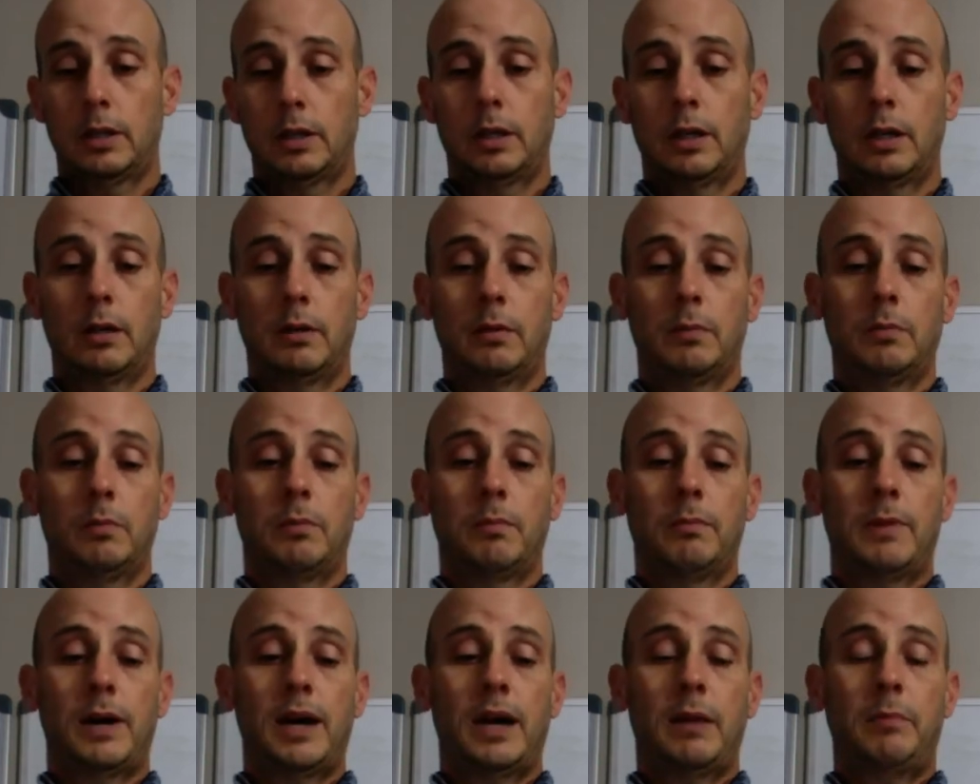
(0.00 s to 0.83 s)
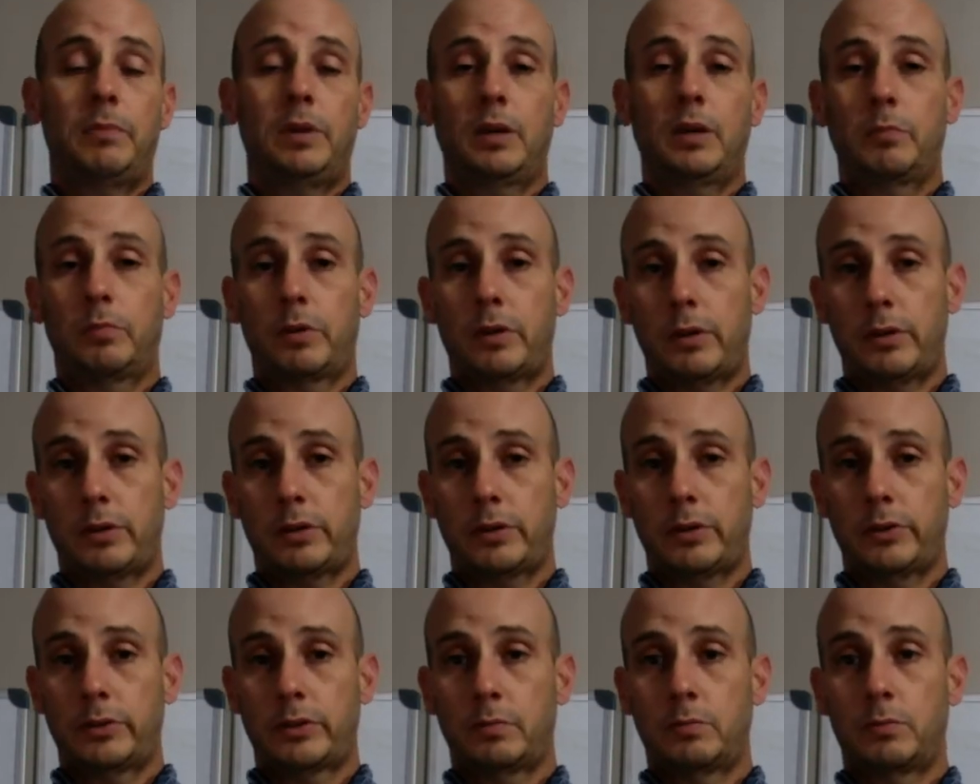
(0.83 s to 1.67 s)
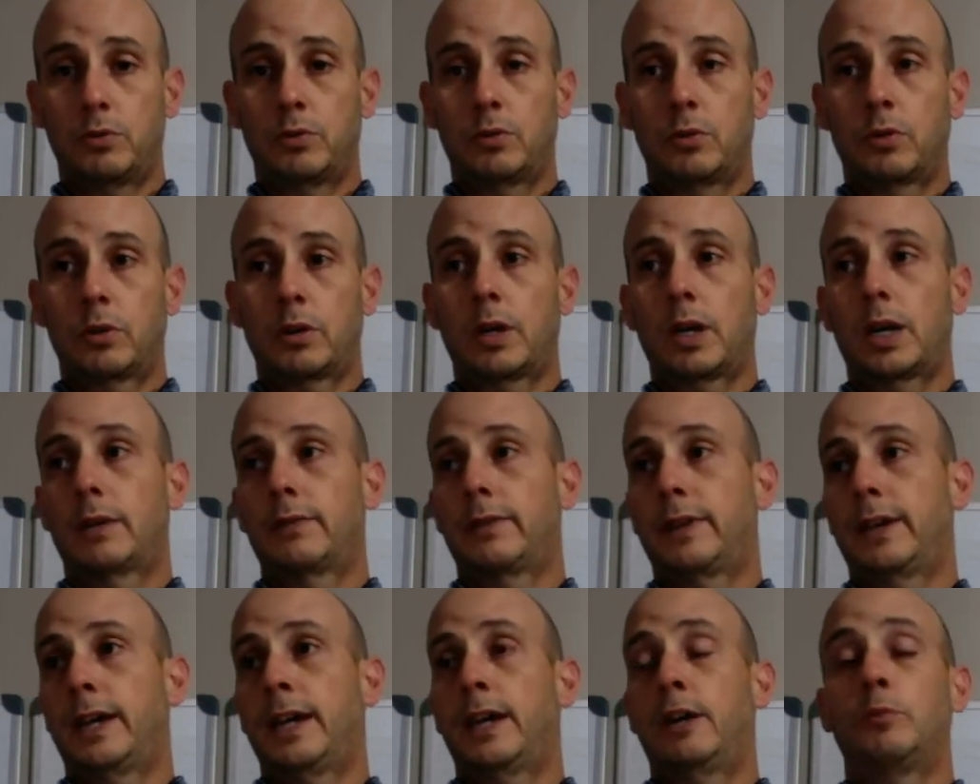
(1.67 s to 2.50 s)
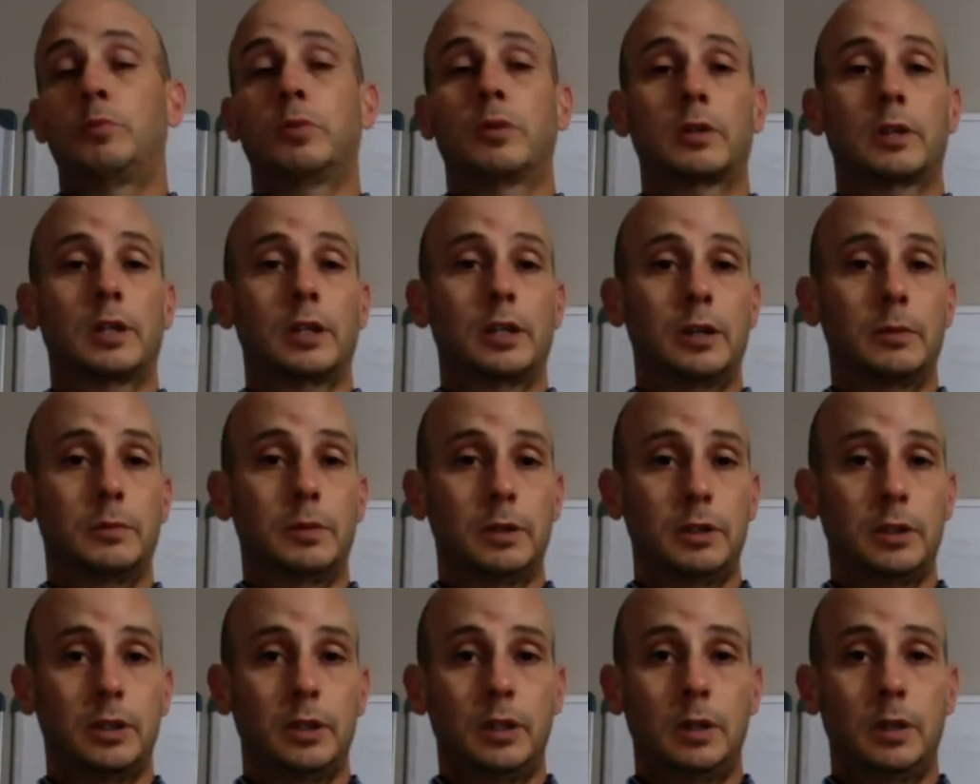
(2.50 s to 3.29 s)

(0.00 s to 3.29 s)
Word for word: Uh, my Big Berthers are more kind of a helper club,